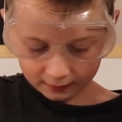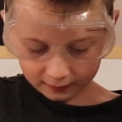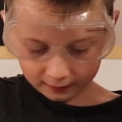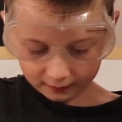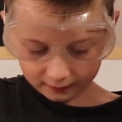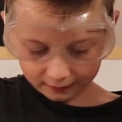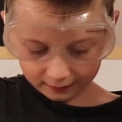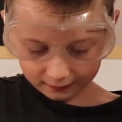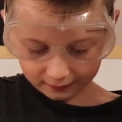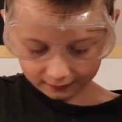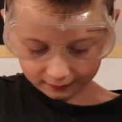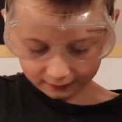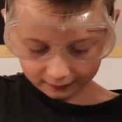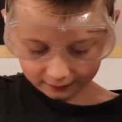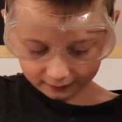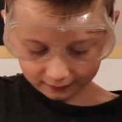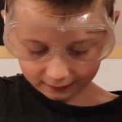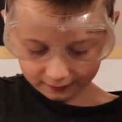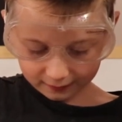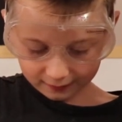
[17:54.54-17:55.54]
it's
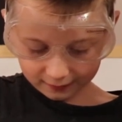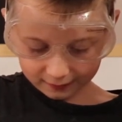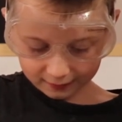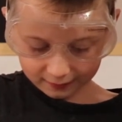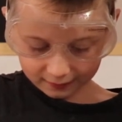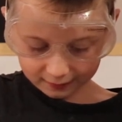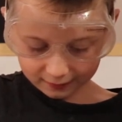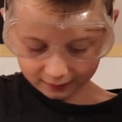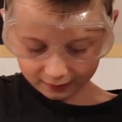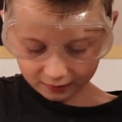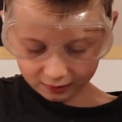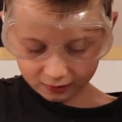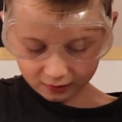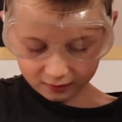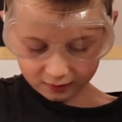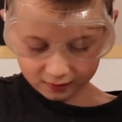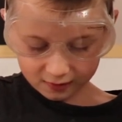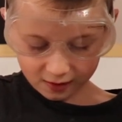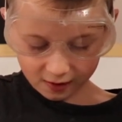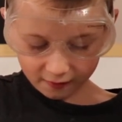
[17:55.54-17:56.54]

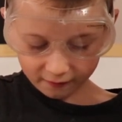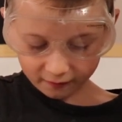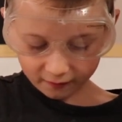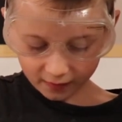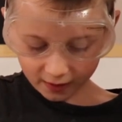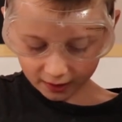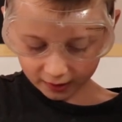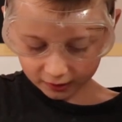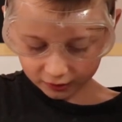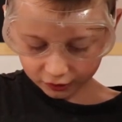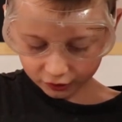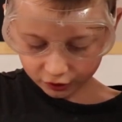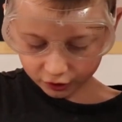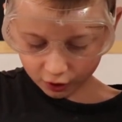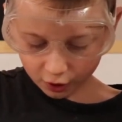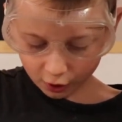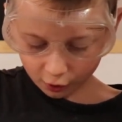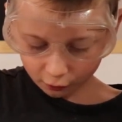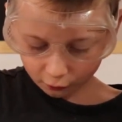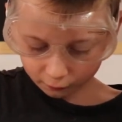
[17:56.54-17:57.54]
tough like
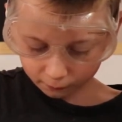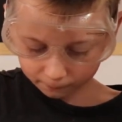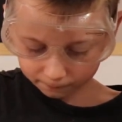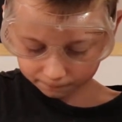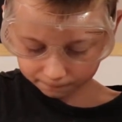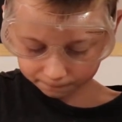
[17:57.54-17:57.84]
dough.